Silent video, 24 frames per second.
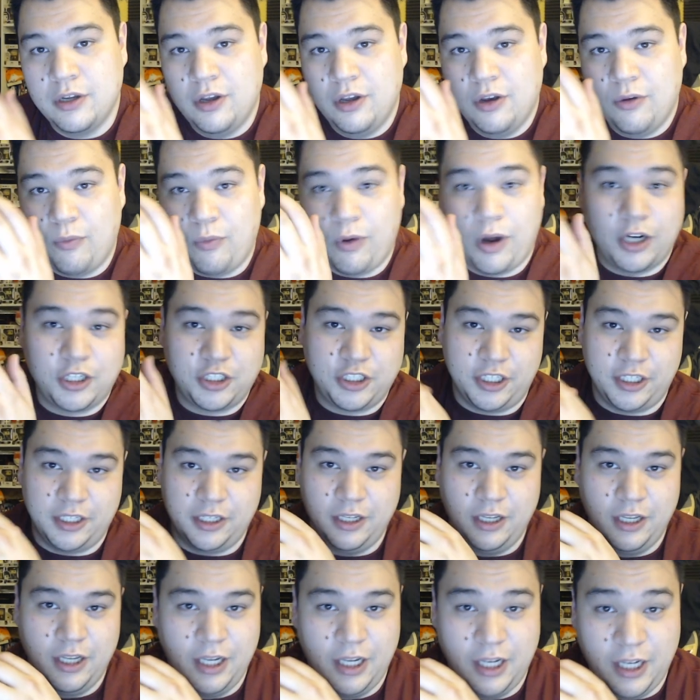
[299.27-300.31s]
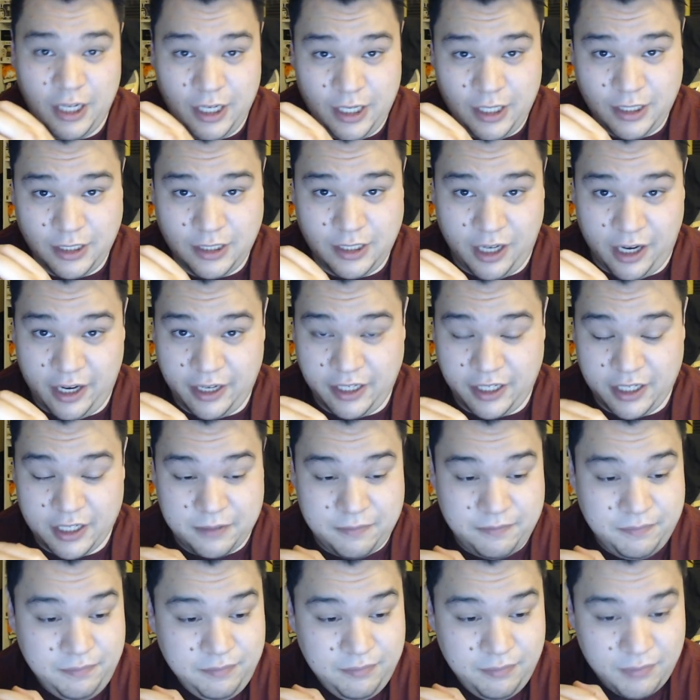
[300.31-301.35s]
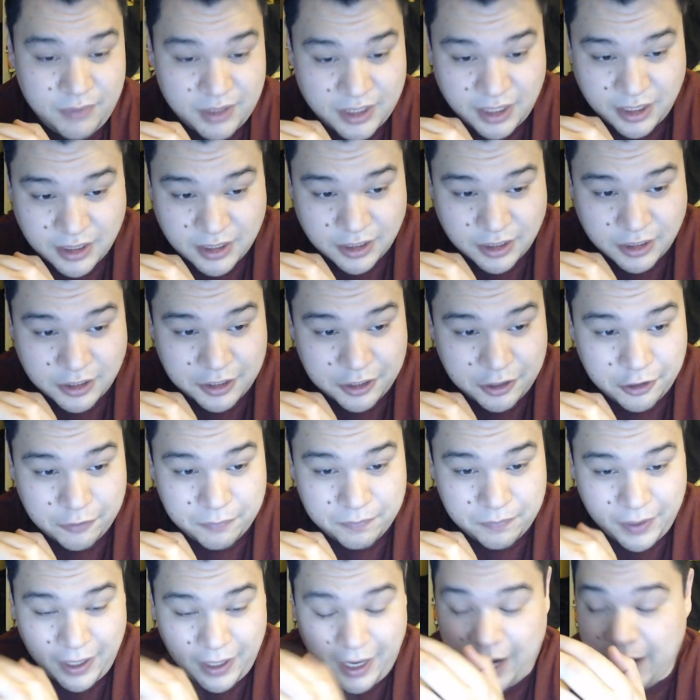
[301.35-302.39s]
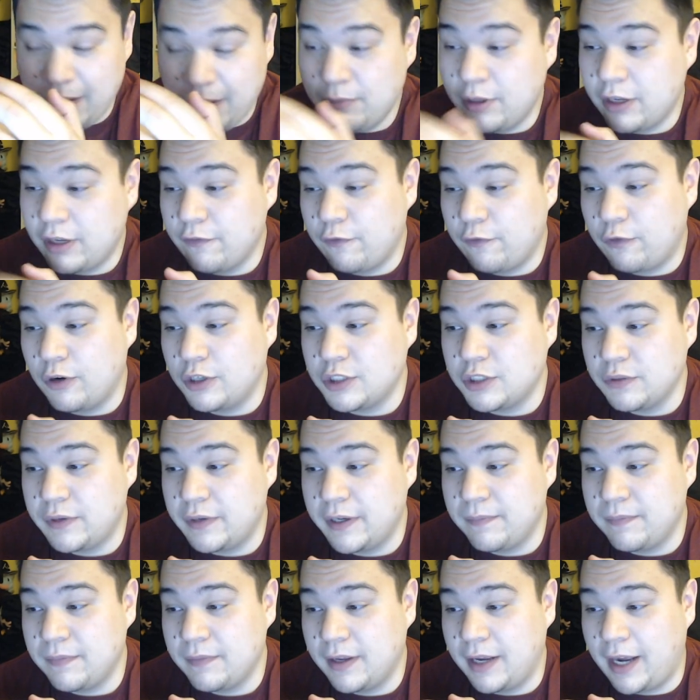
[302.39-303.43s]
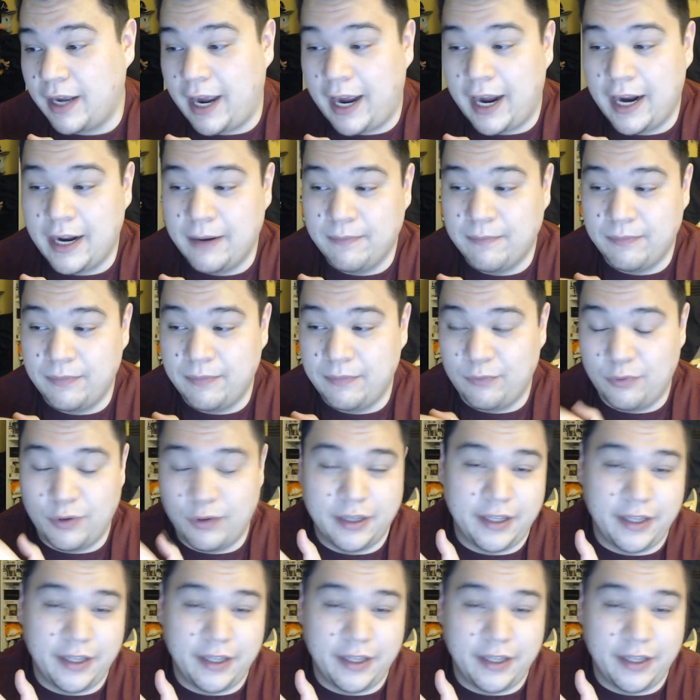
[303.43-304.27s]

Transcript: watching Tanya season 2. I'm looking forward to it. I'm really